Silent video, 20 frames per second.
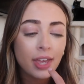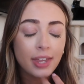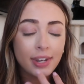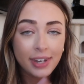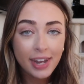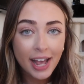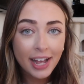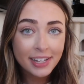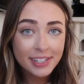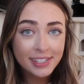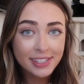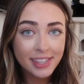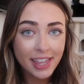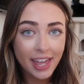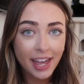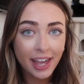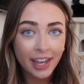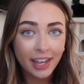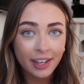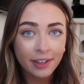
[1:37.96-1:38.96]
Next
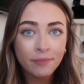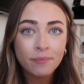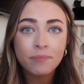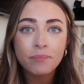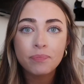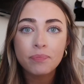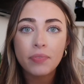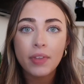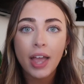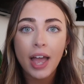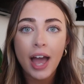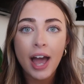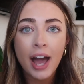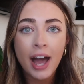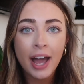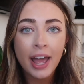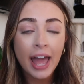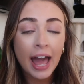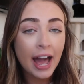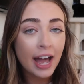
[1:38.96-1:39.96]
thing,
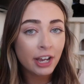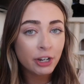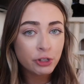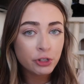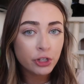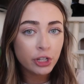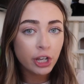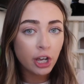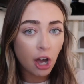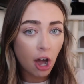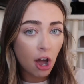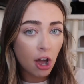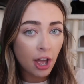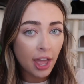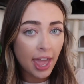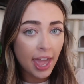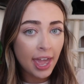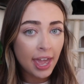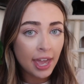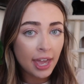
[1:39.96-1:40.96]
I actually
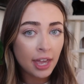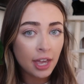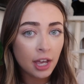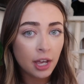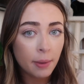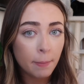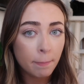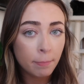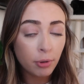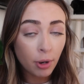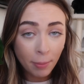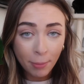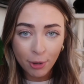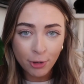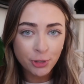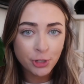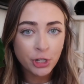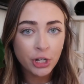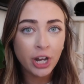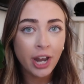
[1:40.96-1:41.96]
got a
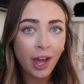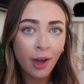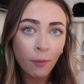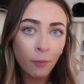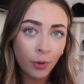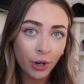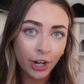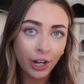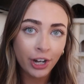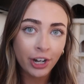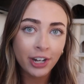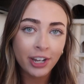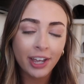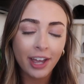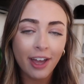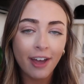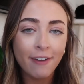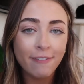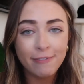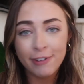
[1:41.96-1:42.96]
promotion at work,
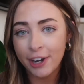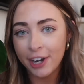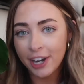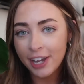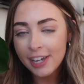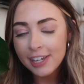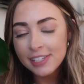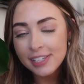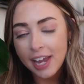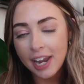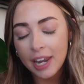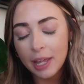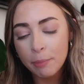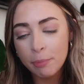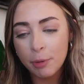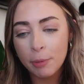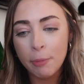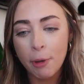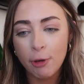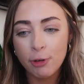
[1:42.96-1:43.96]
a very exciting
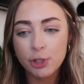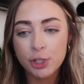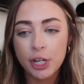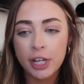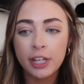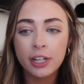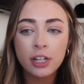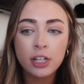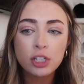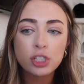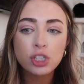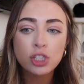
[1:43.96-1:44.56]
promotion.